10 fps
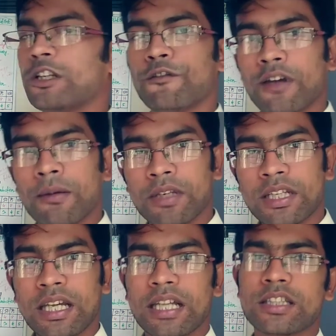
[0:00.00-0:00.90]
in
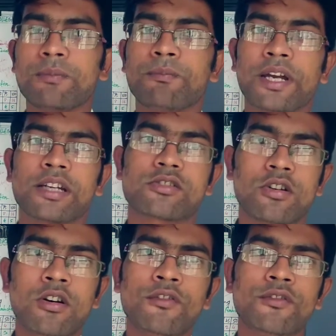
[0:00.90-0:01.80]
family and the impact
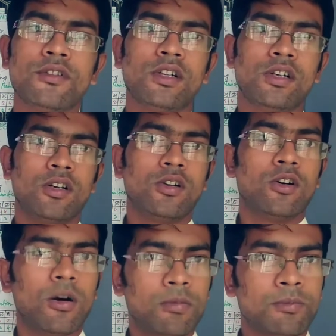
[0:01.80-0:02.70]
of
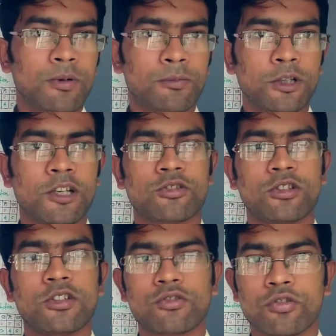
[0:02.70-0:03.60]
overpopulation
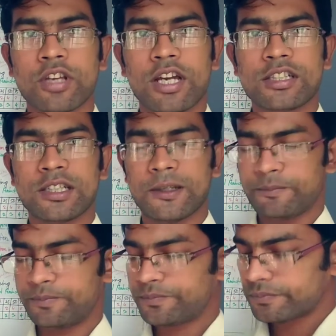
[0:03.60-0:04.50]
in
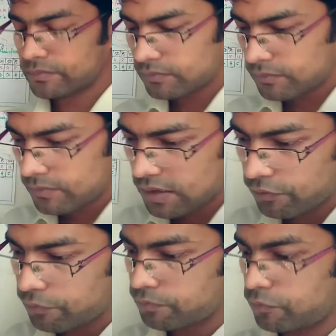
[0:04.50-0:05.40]
society.
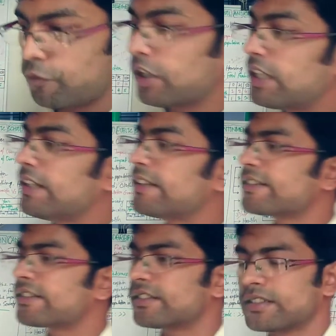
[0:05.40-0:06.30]
What
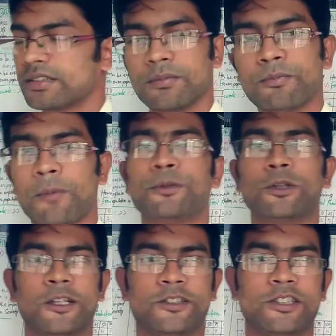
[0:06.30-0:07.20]
is
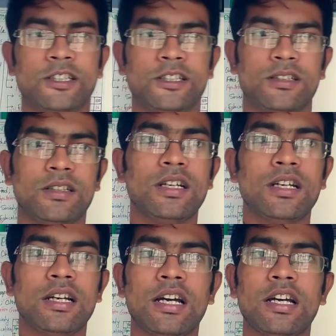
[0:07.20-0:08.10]
population
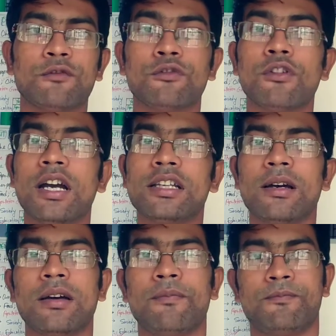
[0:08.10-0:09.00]
and why
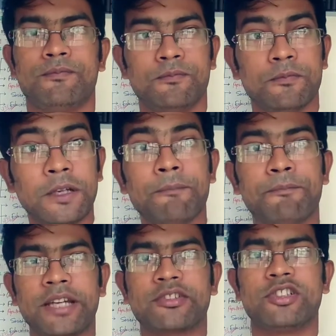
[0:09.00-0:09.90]
the
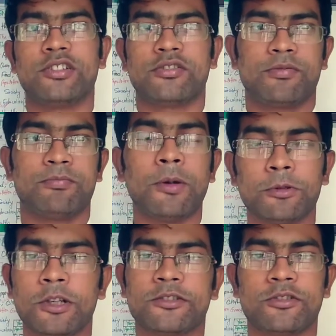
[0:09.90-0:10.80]
impactious
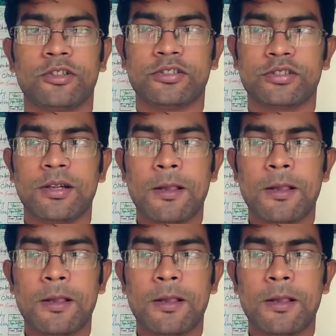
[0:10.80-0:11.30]
population is?